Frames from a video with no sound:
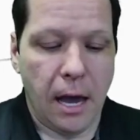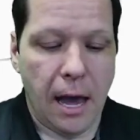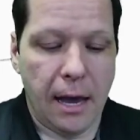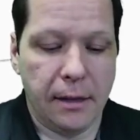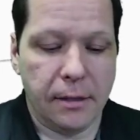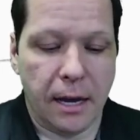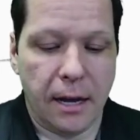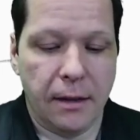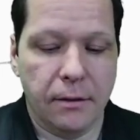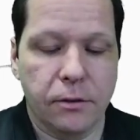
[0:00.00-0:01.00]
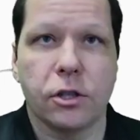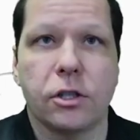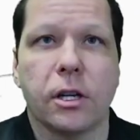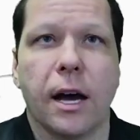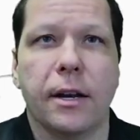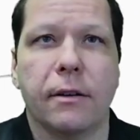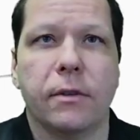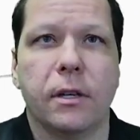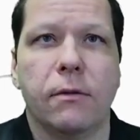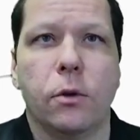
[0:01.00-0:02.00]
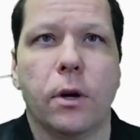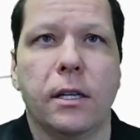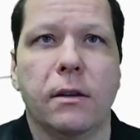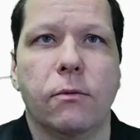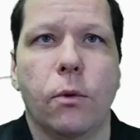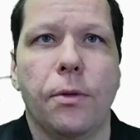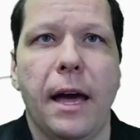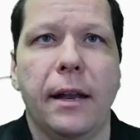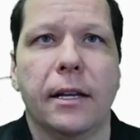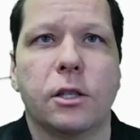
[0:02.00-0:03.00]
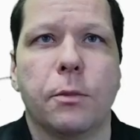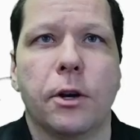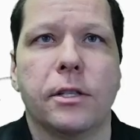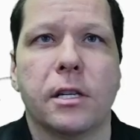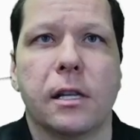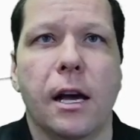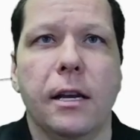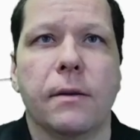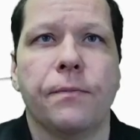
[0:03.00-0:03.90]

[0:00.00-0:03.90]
And just to kind of give you an idea of what that experience is like,